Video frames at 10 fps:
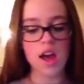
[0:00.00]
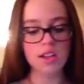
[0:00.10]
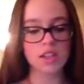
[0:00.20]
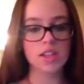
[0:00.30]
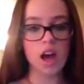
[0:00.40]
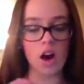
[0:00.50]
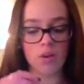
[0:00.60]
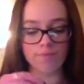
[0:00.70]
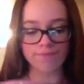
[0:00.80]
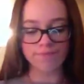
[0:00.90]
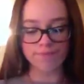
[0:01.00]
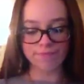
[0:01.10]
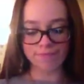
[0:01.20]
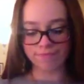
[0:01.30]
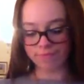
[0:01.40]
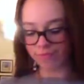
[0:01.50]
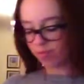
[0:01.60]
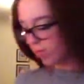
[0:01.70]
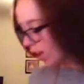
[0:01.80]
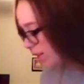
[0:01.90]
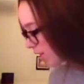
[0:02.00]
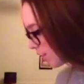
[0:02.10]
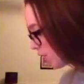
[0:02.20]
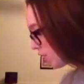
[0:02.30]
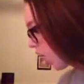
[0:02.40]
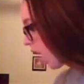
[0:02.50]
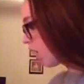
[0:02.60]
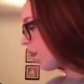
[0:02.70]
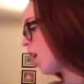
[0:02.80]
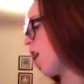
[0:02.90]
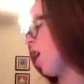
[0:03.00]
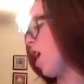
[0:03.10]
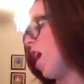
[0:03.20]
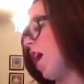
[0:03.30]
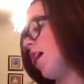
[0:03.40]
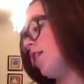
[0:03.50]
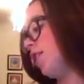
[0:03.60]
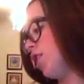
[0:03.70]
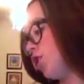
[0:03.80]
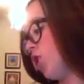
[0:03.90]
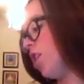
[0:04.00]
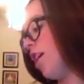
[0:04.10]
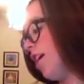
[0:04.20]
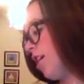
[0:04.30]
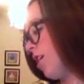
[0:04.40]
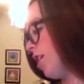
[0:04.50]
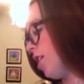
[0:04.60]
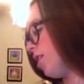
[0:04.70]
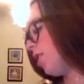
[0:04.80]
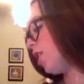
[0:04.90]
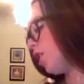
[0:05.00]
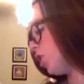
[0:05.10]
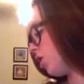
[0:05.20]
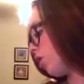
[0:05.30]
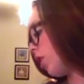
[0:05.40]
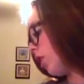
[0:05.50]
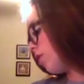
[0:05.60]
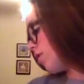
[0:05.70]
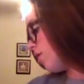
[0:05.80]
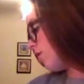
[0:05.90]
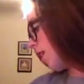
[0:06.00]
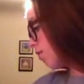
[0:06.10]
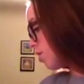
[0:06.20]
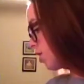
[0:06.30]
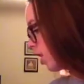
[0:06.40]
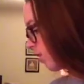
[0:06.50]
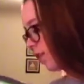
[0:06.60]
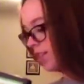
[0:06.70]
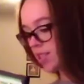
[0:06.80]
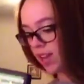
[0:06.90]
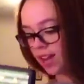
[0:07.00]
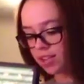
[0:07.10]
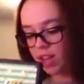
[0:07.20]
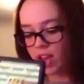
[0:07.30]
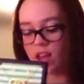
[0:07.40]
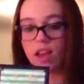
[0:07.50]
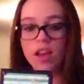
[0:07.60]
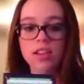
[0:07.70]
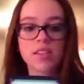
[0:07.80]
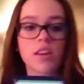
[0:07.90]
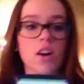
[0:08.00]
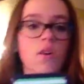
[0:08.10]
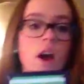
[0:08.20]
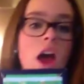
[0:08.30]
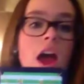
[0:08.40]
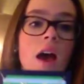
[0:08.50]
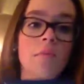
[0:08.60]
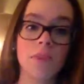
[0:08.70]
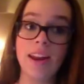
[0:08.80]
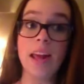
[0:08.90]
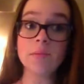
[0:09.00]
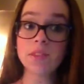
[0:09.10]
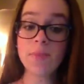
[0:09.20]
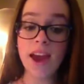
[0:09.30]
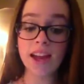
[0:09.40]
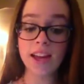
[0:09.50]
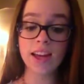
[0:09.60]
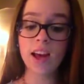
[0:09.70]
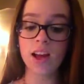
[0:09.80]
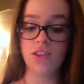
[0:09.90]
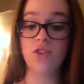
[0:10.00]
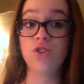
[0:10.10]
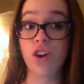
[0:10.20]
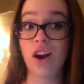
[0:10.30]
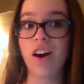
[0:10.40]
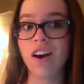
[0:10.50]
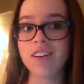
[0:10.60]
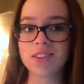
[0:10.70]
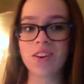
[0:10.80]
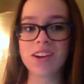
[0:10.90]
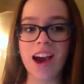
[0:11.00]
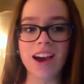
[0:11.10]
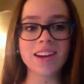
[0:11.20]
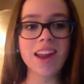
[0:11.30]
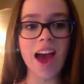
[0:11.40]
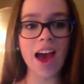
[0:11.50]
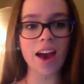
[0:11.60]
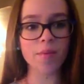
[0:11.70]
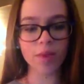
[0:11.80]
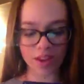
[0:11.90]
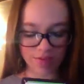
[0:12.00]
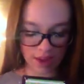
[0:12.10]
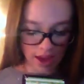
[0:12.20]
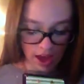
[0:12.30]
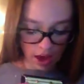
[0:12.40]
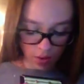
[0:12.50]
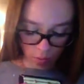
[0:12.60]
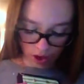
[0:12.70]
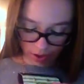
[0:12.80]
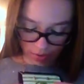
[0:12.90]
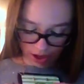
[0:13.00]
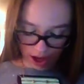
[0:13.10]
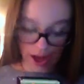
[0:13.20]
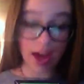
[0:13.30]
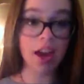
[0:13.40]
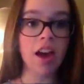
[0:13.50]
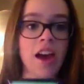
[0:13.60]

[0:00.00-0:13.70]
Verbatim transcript: So this is called initial the initial here necklace and earrings set. And so my name is Maddie. Duh. So I got an M. Why wouldn't I?